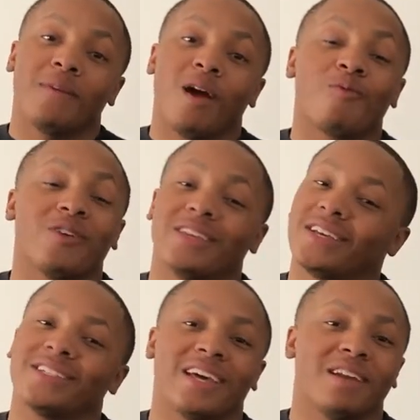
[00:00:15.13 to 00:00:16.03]
I'm really
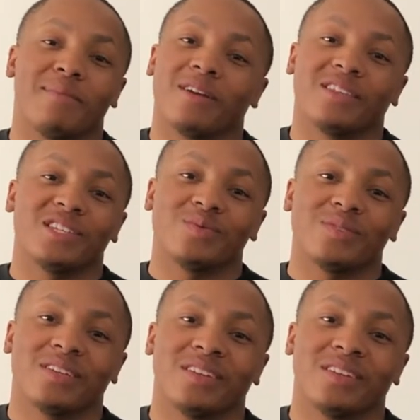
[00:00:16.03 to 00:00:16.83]
excited about this one.